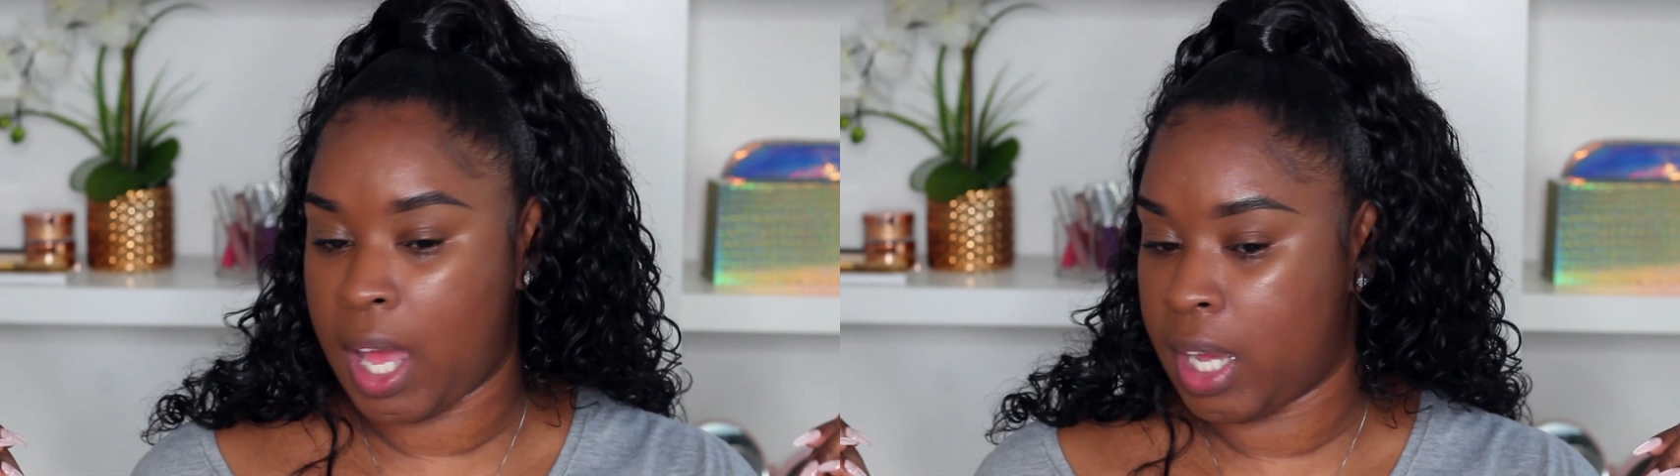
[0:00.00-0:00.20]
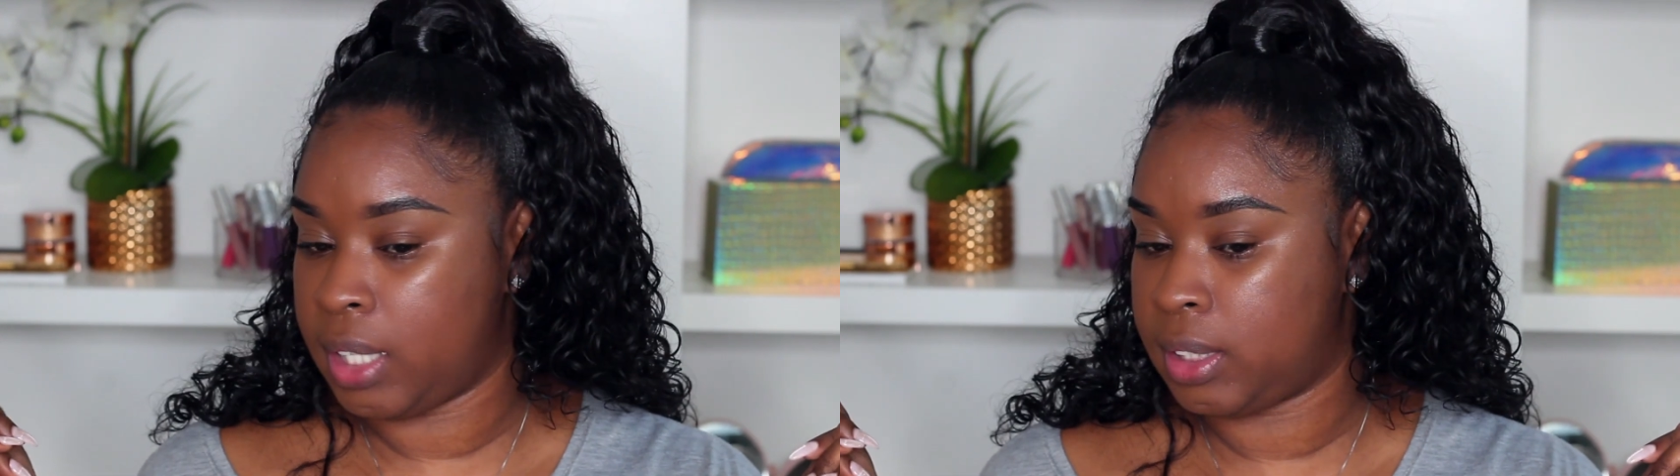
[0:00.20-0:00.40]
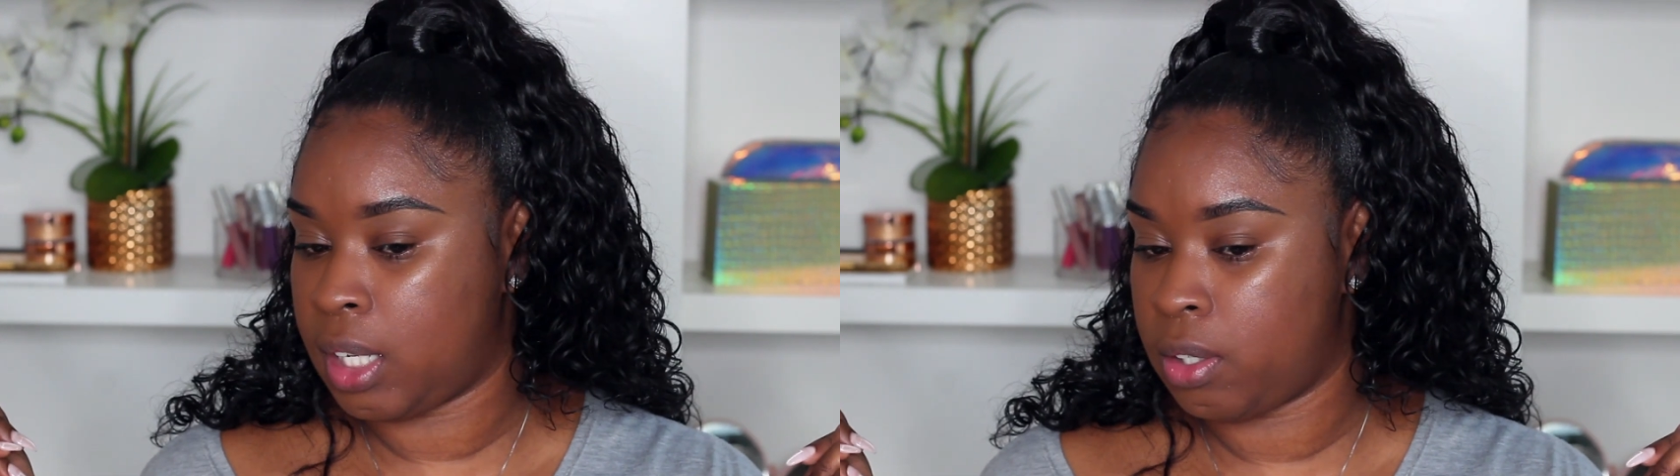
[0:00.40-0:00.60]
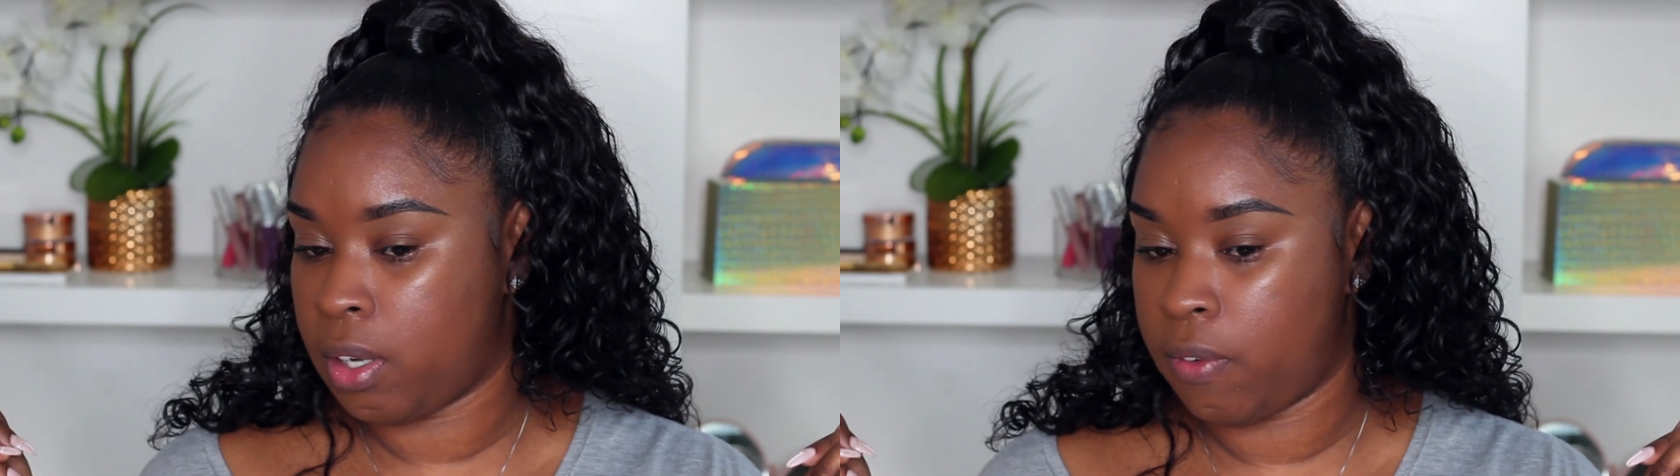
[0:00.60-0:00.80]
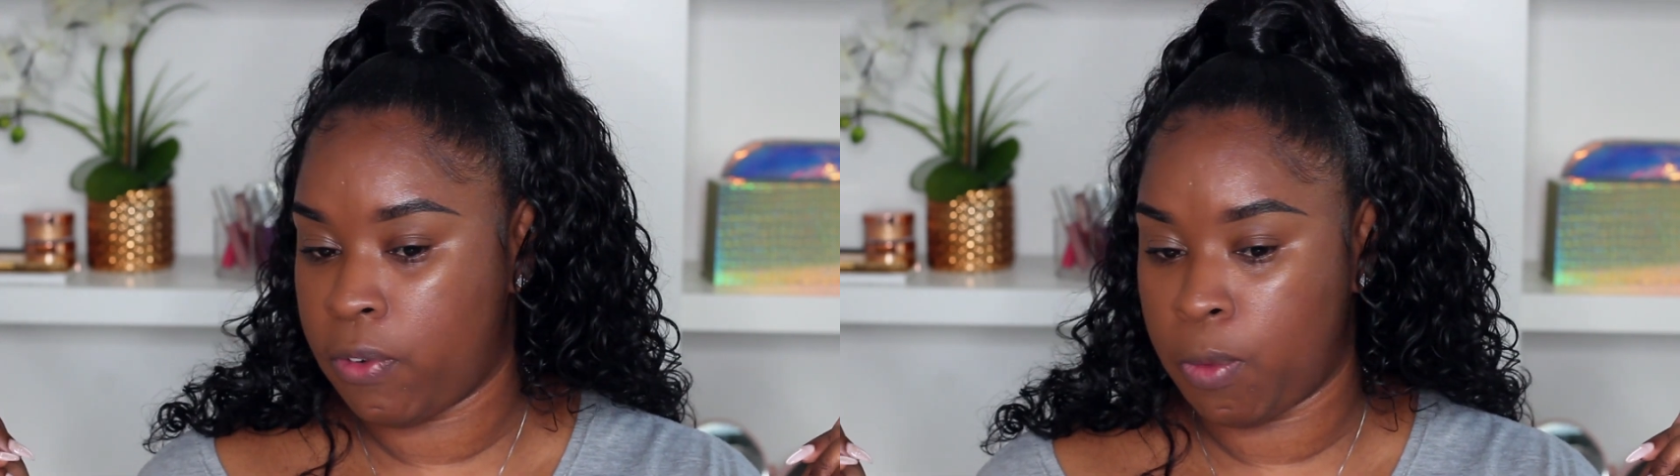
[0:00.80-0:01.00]
eyes. I don't
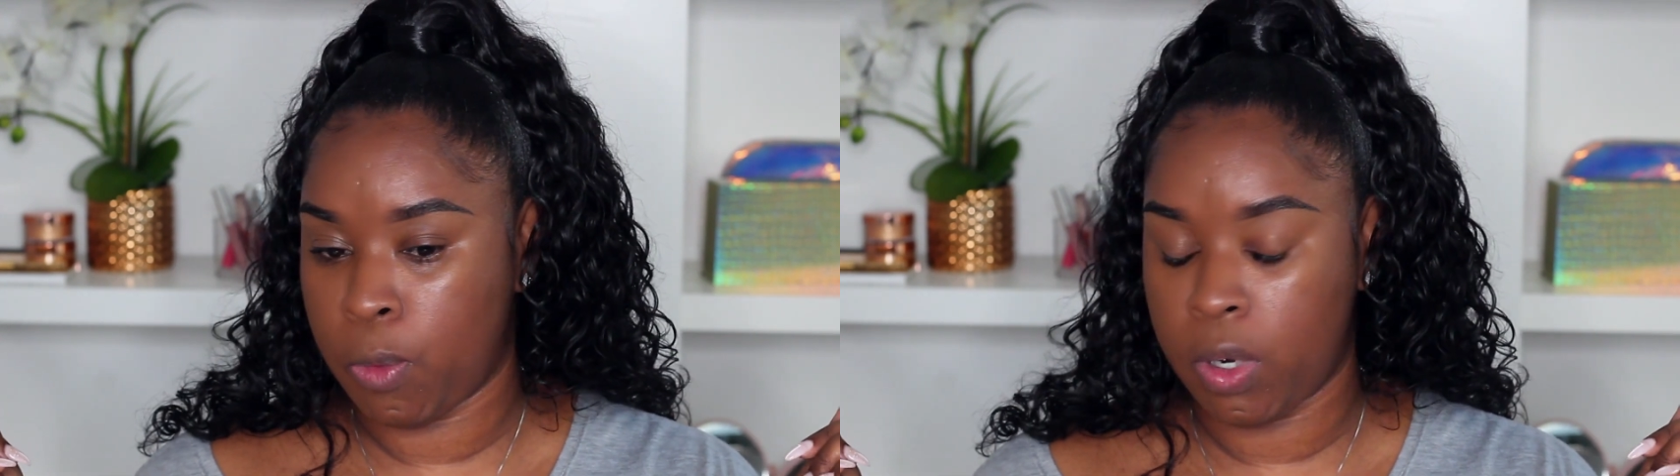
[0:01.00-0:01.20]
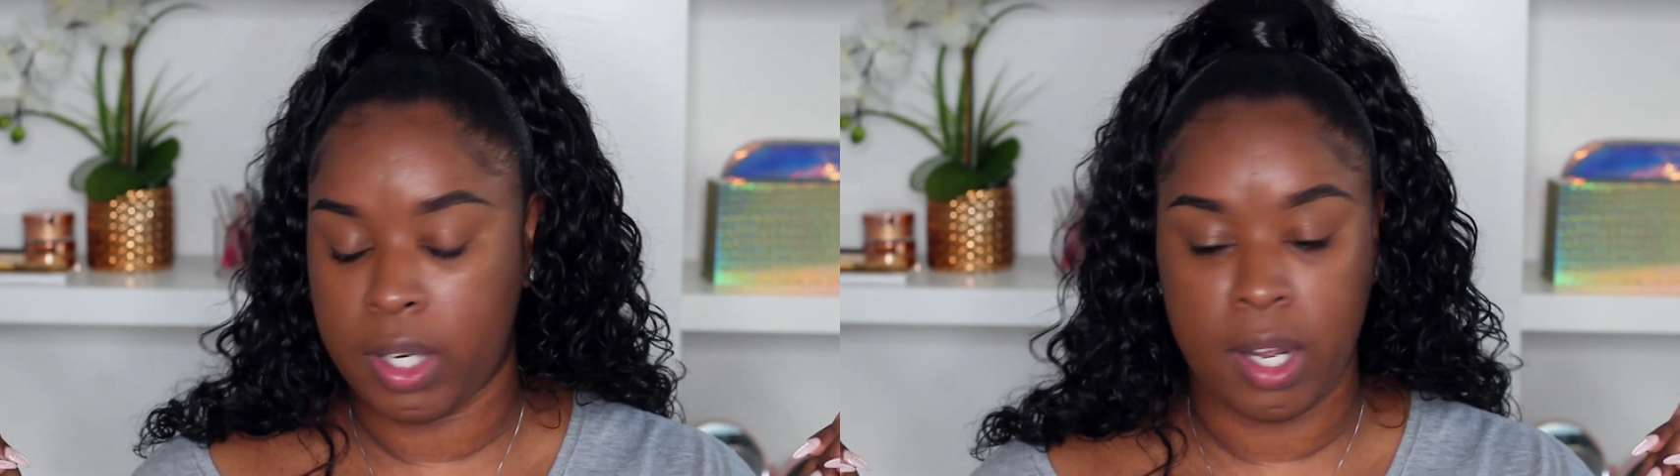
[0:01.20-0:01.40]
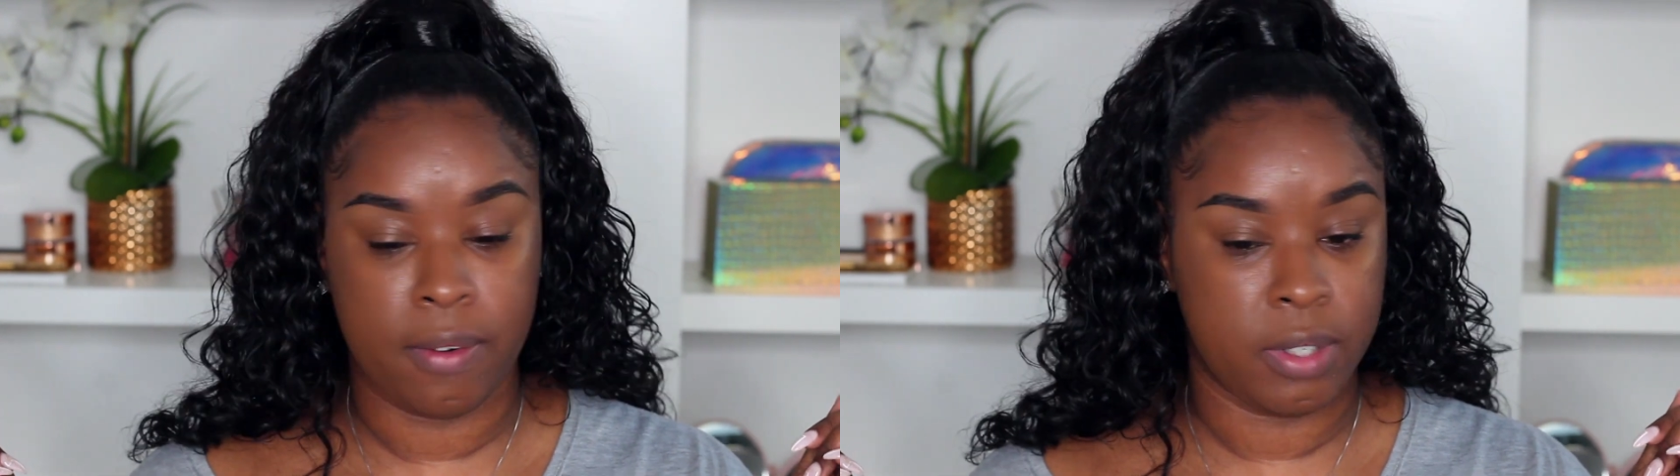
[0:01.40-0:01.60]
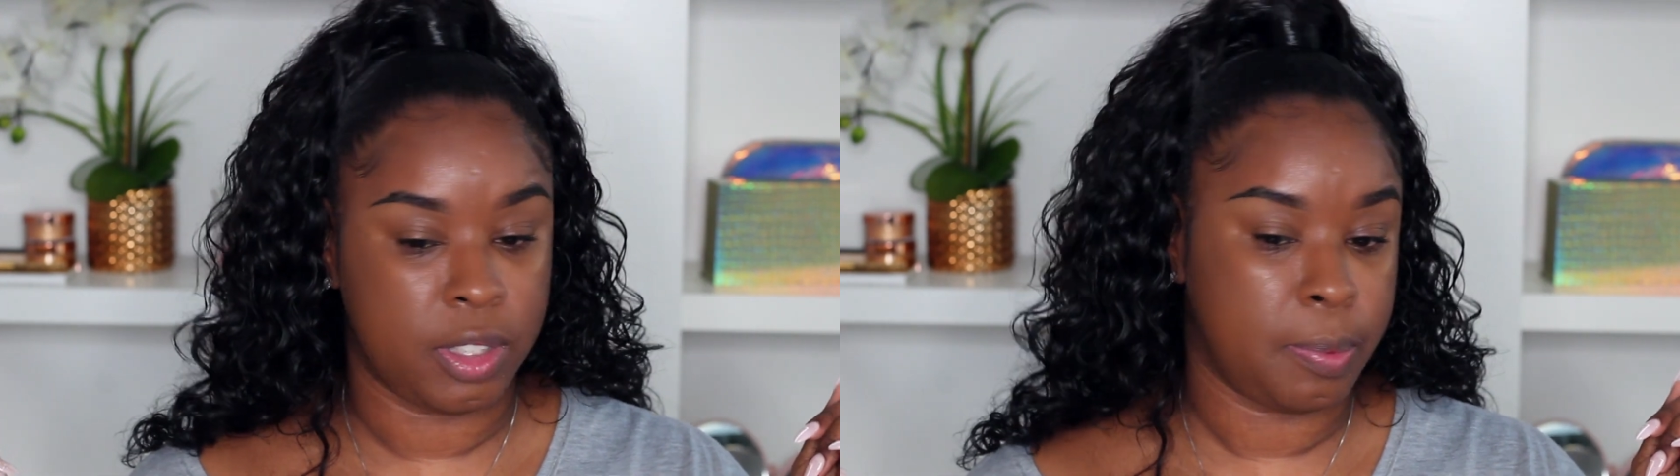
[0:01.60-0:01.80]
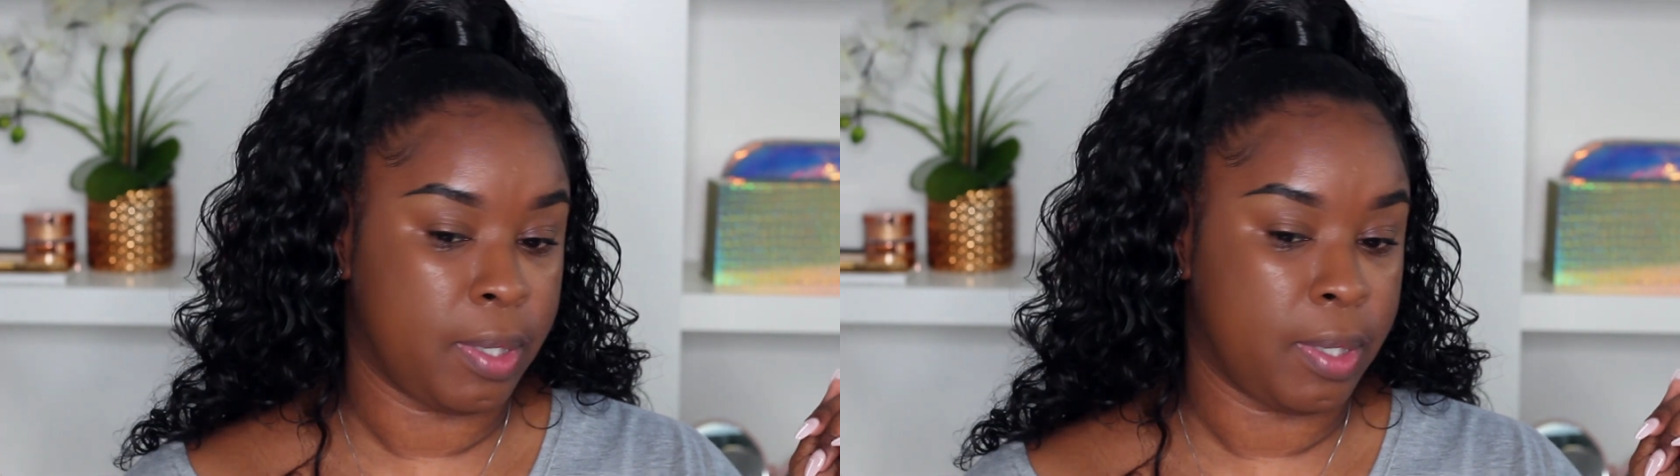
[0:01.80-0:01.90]
know, for more coverage.